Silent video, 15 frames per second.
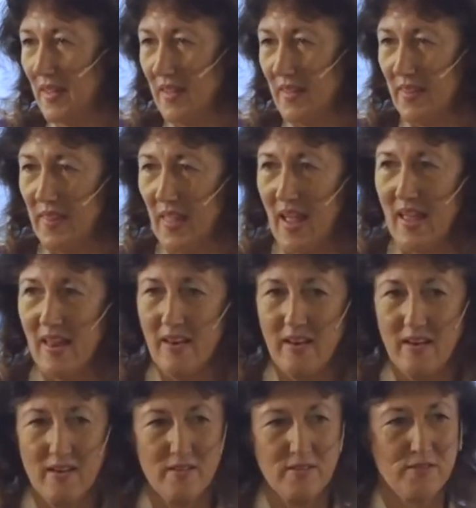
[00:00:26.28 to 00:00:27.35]
That
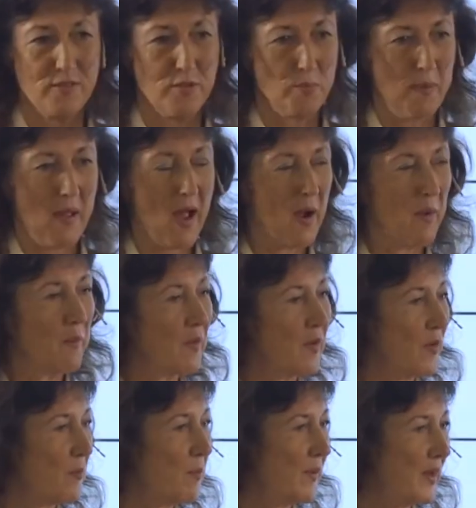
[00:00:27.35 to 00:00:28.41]
is the power
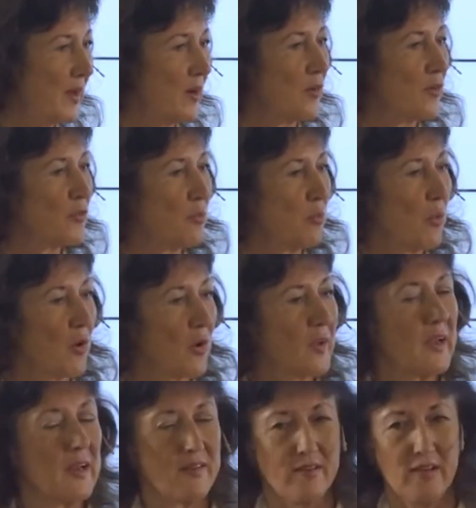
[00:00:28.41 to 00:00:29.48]
of peers
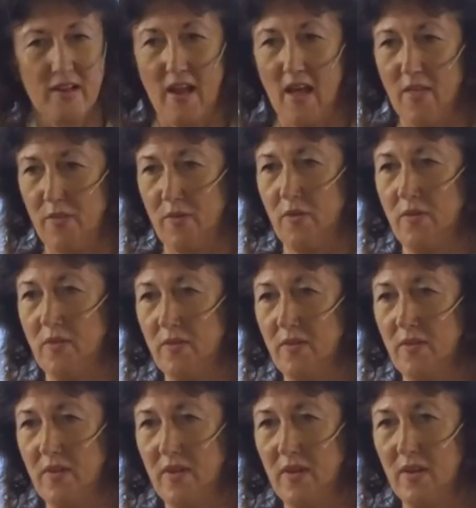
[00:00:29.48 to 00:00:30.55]
working together,
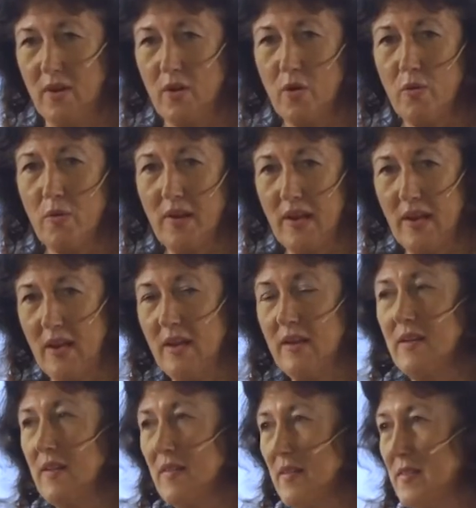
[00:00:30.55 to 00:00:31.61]
going
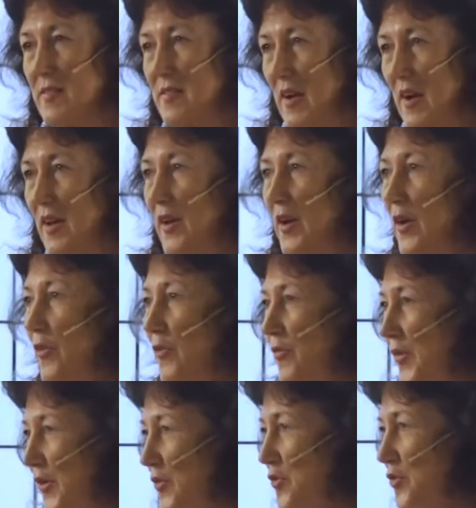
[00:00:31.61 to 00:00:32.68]
into this unknown
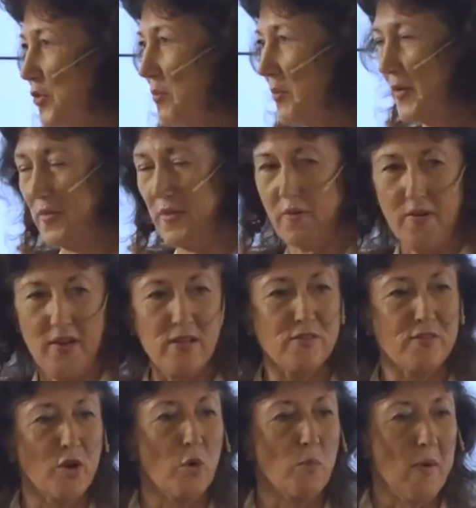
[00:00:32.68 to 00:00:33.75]
future where there
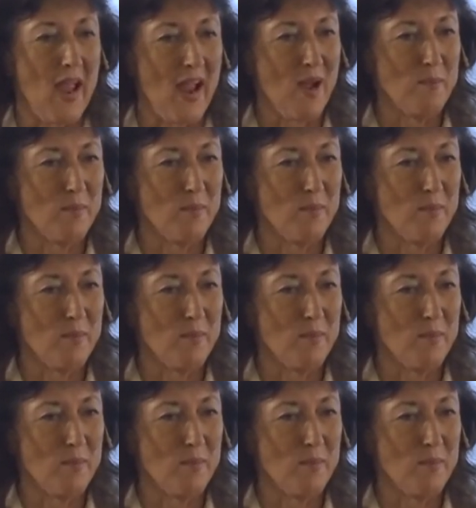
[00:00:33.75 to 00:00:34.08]
is no map.